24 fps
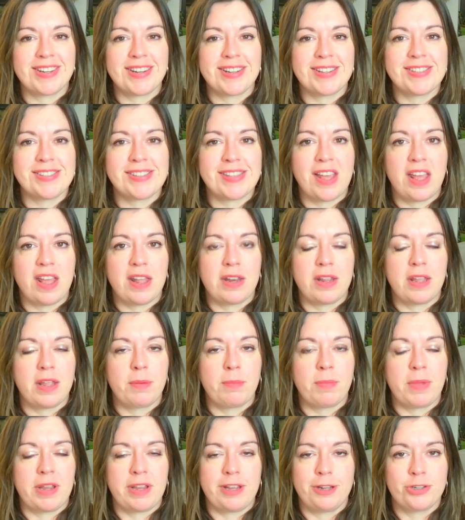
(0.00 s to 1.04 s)
that I said
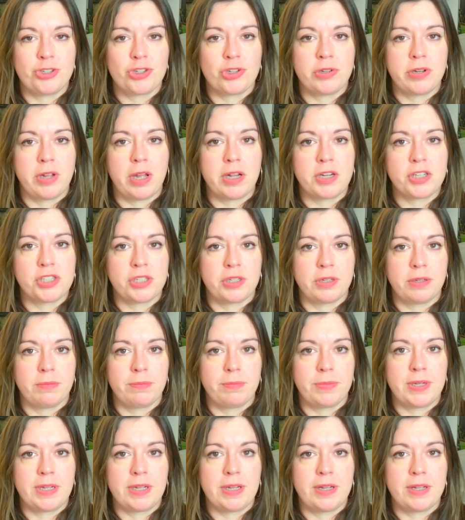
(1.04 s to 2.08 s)
in my
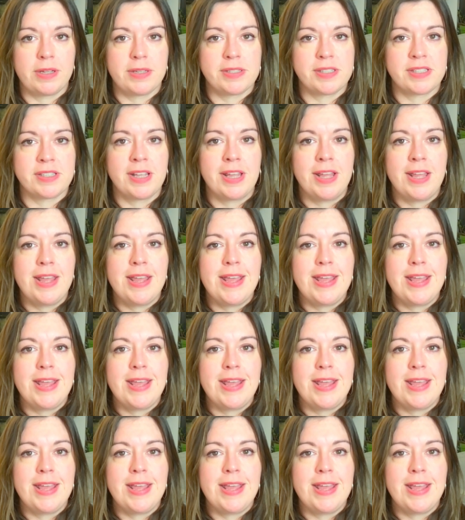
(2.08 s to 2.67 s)
introduction, because